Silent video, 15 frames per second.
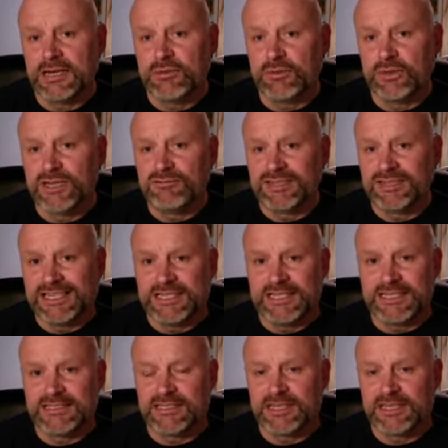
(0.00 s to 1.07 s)
We really
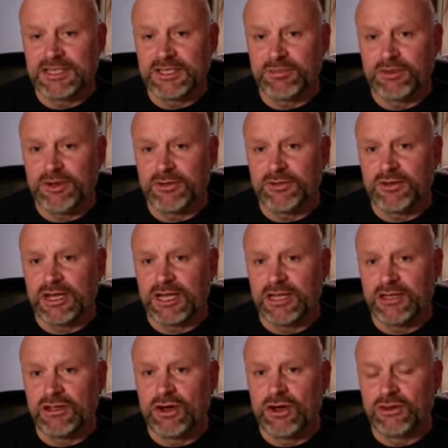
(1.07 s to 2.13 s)
need to think about a
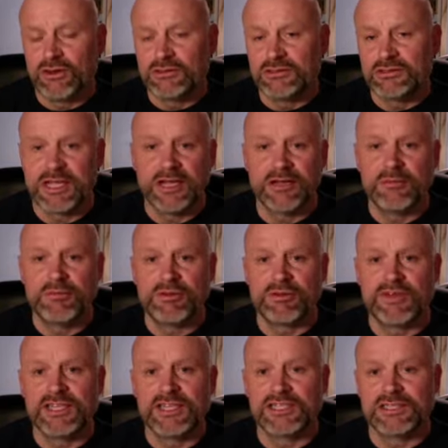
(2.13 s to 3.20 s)
long term
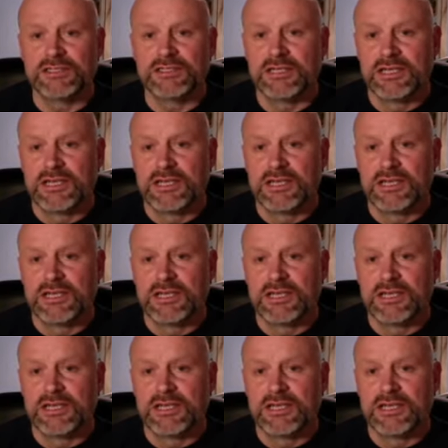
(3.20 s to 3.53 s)
prevention